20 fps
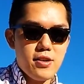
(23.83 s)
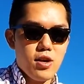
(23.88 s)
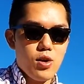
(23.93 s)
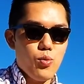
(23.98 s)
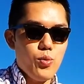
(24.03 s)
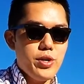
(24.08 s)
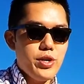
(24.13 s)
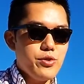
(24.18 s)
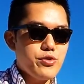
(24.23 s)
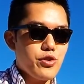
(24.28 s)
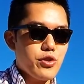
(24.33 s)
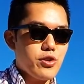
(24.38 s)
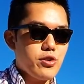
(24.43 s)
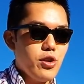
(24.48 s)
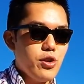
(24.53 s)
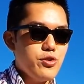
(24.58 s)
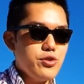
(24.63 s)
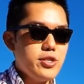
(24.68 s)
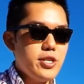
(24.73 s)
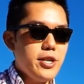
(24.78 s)
Our windows are
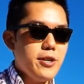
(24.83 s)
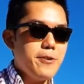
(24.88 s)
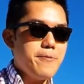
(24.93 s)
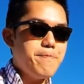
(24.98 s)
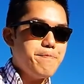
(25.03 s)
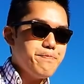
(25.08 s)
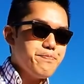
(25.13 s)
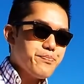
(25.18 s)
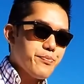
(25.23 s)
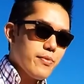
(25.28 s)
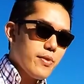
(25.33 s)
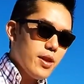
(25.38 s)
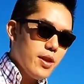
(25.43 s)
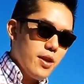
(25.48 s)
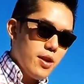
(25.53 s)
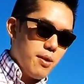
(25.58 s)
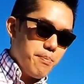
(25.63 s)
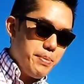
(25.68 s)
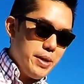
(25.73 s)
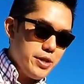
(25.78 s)
closed here.
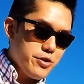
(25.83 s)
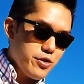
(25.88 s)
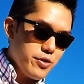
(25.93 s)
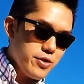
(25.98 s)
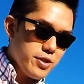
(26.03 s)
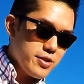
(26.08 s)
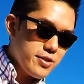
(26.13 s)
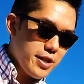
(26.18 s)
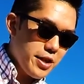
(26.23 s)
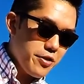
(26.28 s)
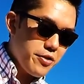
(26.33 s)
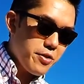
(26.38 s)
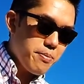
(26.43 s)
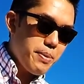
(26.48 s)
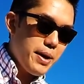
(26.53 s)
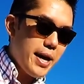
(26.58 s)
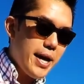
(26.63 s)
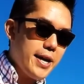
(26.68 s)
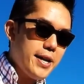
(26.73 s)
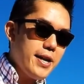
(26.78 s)
Beads are in the center of the
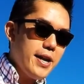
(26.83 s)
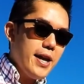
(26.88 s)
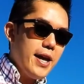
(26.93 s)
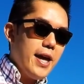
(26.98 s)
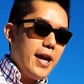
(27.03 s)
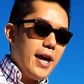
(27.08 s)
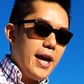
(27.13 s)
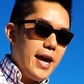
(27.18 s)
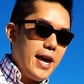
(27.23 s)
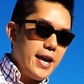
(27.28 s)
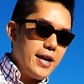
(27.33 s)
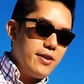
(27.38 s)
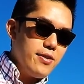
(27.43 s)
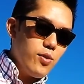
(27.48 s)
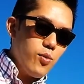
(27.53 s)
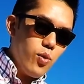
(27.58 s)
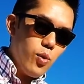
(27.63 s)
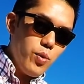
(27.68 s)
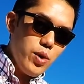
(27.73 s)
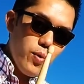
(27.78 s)
pad. And
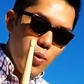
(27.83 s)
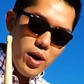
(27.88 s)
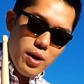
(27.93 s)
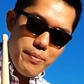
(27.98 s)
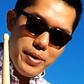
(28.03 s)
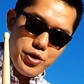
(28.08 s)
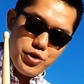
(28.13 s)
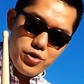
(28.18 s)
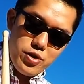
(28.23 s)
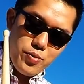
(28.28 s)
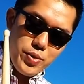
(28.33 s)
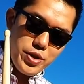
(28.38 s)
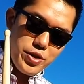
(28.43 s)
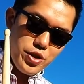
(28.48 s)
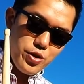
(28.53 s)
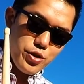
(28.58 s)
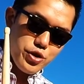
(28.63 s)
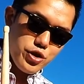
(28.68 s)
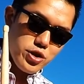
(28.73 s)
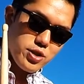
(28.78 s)
what we want to make sure that we
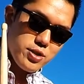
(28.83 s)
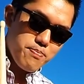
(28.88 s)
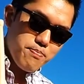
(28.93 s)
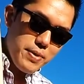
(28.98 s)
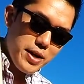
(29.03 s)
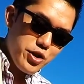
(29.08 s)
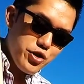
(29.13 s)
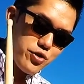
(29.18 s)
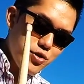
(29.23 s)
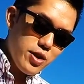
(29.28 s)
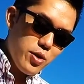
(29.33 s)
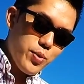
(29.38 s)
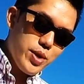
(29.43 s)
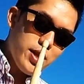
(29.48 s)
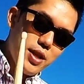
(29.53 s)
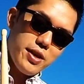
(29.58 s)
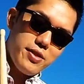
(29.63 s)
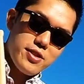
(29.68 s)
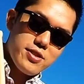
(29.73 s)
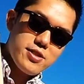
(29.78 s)
do is just make sure that we
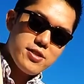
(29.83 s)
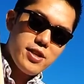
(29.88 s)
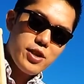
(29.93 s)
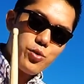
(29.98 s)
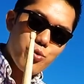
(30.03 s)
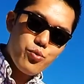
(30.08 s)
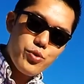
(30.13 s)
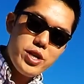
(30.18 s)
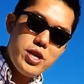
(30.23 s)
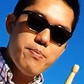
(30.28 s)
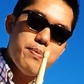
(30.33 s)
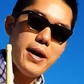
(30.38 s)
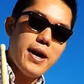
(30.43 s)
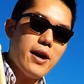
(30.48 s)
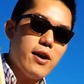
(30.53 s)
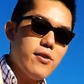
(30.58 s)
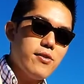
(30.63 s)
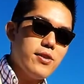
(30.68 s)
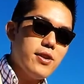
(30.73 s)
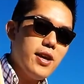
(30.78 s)
let the stick
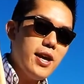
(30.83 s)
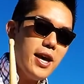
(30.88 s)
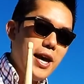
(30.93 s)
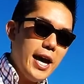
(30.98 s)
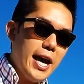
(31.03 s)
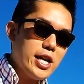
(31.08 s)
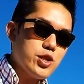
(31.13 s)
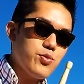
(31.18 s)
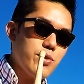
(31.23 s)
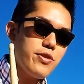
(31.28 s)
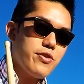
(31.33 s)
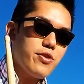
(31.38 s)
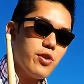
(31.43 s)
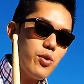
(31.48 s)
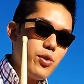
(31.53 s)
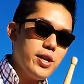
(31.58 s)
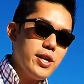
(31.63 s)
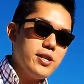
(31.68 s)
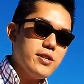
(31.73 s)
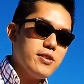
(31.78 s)
rebound as we
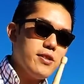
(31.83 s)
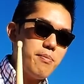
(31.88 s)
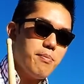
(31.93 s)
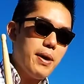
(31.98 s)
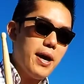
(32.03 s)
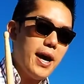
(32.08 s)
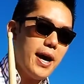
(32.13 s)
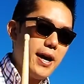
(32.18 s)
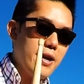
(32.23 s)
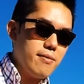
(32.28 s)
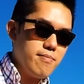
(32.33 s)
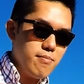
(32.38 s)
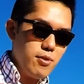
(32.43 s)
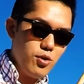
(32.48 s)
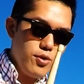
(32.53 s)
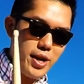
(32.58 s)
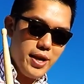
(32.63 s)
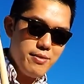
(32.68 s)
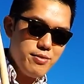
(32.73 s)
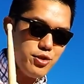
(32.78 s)
throw it into the pad.
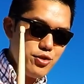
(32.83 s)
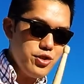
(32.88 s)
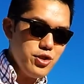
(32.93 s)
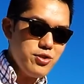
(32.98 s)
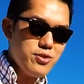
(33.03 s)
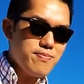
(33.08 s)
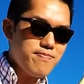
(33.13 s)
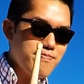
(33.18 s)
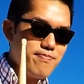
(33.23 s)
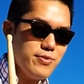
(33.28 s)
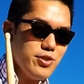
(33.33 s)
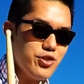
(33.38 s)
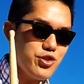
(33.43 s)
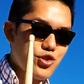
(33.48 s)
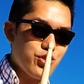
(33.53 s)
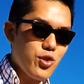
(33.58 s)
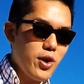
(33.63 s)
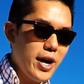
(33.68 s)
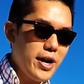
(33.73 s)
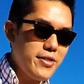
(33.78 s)
Okay, so just
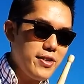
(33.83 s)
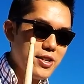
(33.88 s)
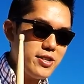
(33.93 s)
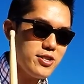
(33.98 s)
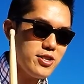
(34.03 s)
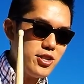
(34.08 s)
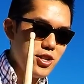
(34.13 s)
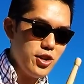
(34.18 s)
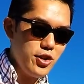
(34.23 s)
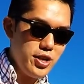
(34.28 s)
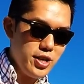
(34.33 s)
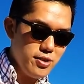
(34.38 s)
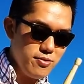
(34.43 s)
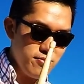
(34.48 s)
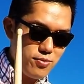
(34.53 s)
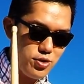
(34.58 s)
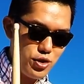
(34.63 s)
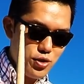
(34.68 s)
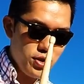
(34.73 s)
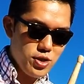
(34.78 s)
try this. You know, you can
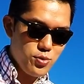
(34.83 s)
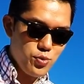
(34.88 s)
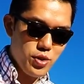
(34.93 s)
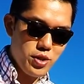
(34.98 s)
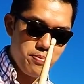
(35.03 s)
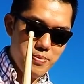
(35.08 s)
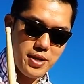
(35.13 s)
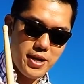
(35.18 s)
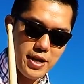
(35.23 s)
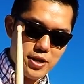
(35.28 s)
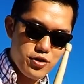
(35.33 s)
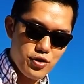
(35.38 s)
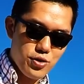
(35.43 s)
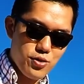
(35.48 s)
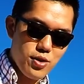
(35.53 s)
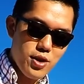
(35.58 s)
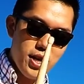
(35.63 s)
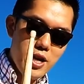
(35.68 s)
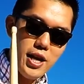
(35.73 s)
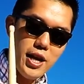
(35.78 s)
do this with me as
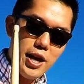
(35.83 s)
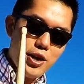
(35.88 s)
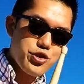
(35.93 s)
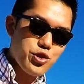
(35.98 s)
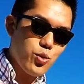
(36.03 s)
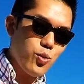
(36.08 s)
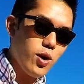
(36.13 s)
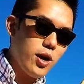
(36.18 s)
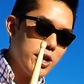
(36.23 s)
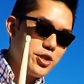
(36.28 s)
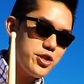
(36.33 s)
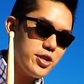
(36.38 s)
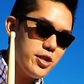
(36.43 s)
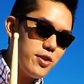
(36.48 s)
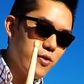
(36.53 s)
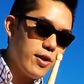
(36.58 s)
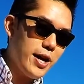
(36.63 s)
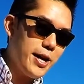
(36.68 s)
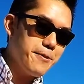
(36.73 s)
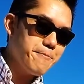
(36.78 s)
you're watching,
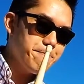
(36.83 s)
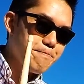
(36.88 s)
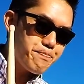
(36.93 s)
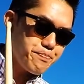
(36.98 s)
right?